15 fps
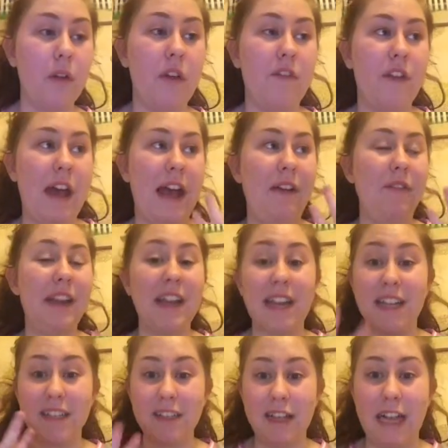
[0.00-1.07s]
vary in
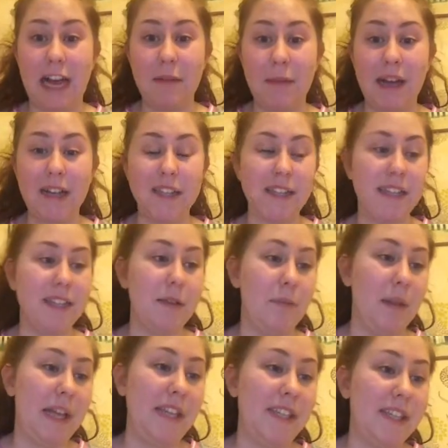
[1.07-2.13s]
its climaxes in
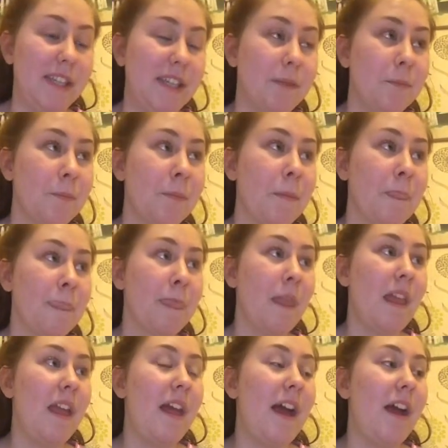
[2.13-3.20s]
places.
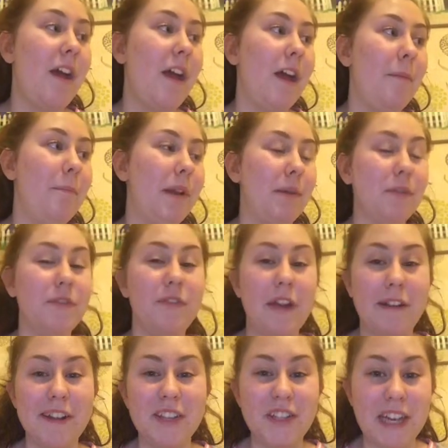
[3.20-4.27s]
But it was
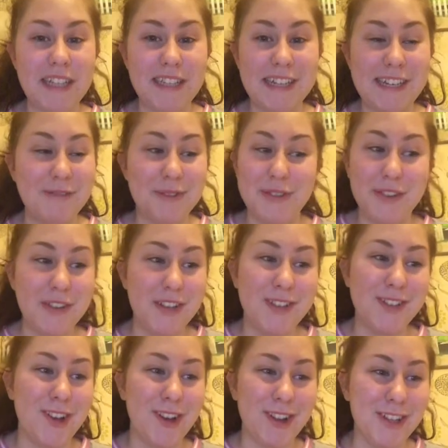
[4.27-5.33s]
very jazzy, and it was a
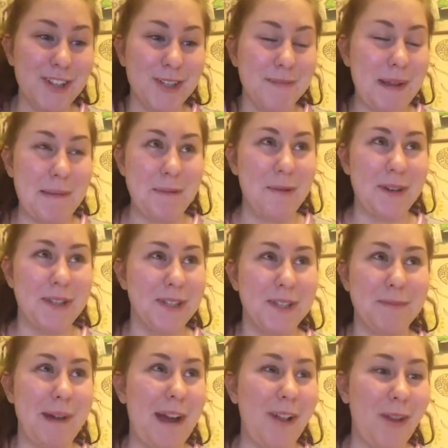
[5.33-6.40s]
song that just made me want to
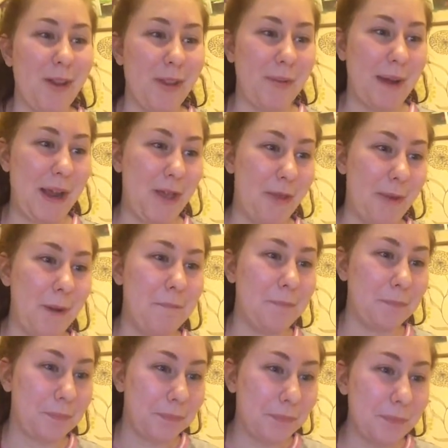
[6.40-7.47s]
smile all the way through.
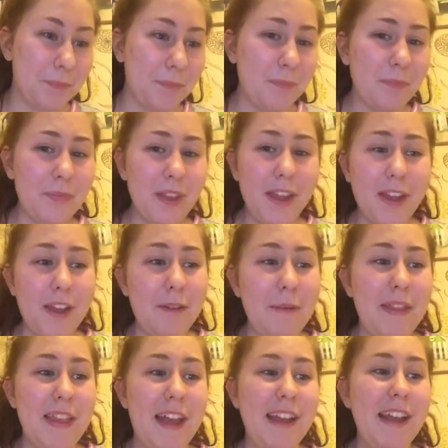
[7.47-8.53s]

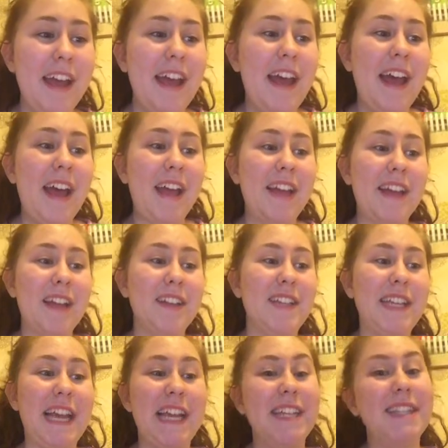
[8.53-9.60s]
And then
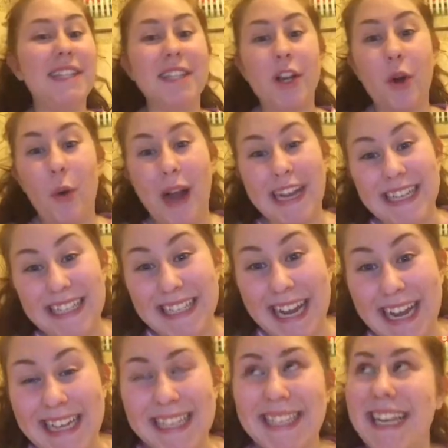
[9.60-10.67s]
daisies are quite
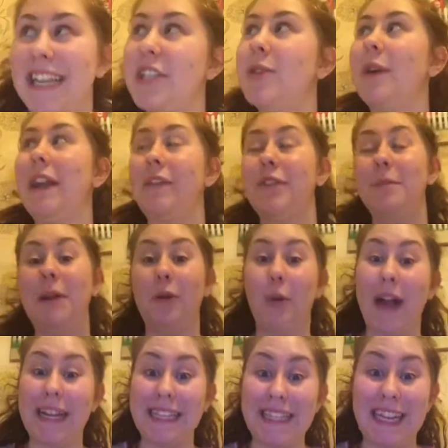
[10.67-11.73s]
dainty, so I'd have to be
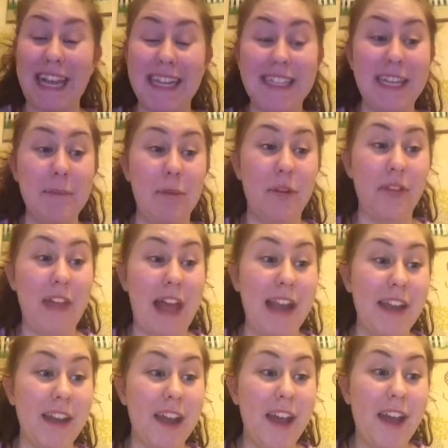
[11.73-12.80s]
quite dainty, but
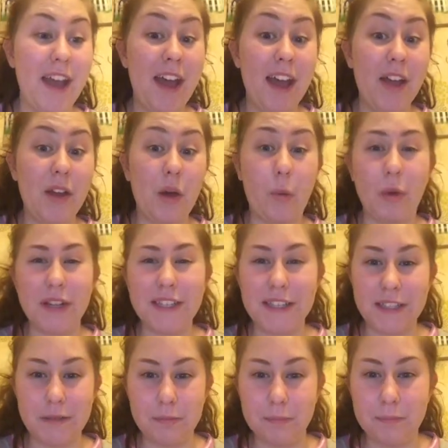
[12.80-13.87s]
then I wanted
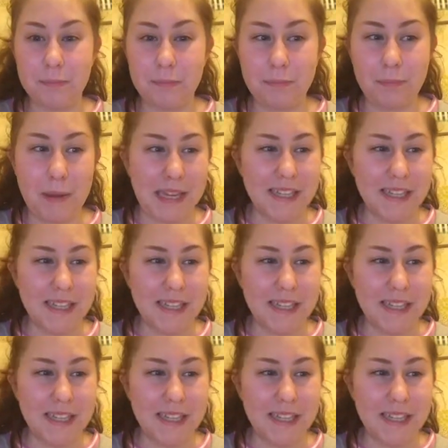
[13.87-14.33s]
to be a